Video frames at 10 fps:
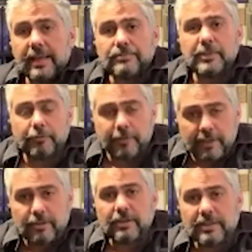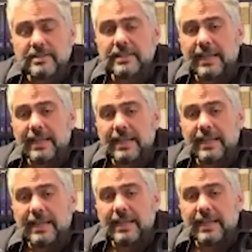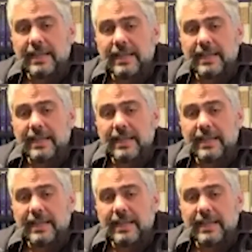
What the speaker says: But fear is in the eyes of